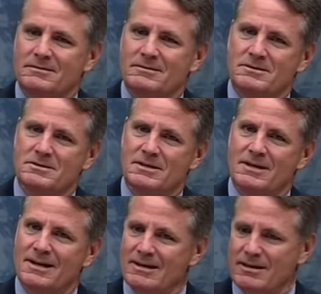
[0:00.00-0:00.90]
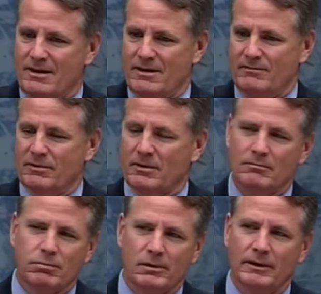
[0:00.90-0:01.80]
does not have the
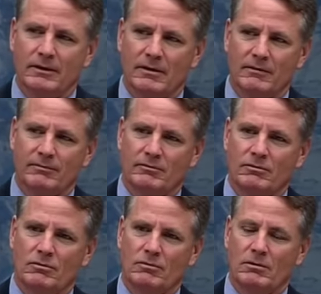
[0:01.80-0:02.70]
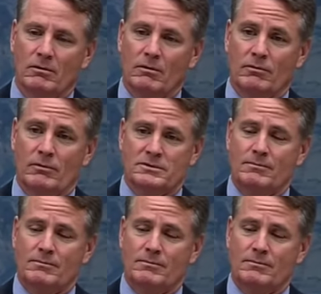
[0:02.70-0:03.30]
complete enough control over